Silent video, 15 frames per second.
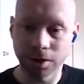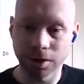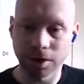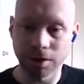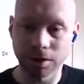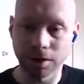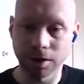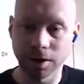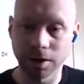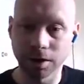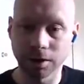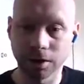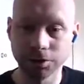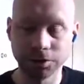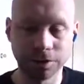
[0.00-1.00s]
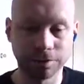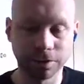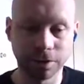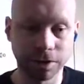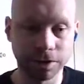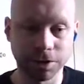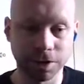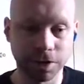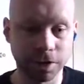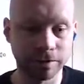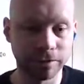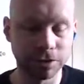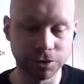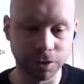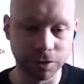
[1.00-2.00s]
And also the Flock Talk.
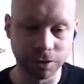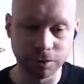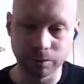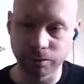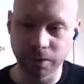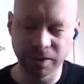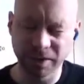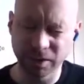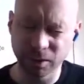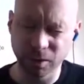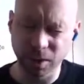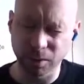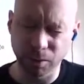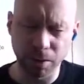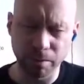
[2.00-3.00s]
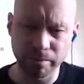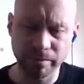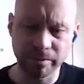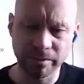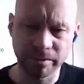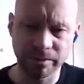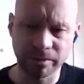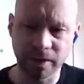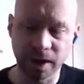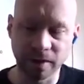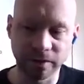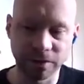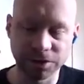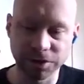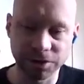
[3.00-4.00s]
I've enjoyed, I think they're on,
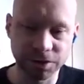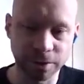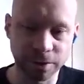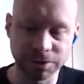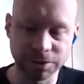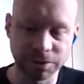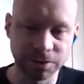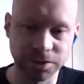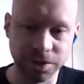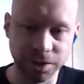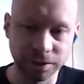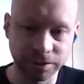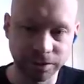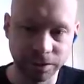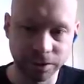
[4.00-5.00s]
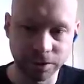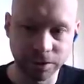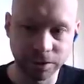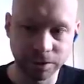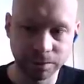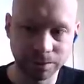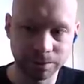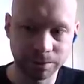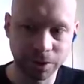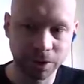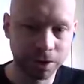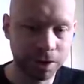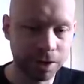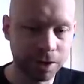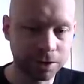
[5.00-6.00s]
5 or 6 episodes now for their
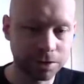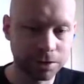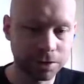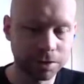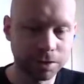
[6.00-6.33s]
podcast?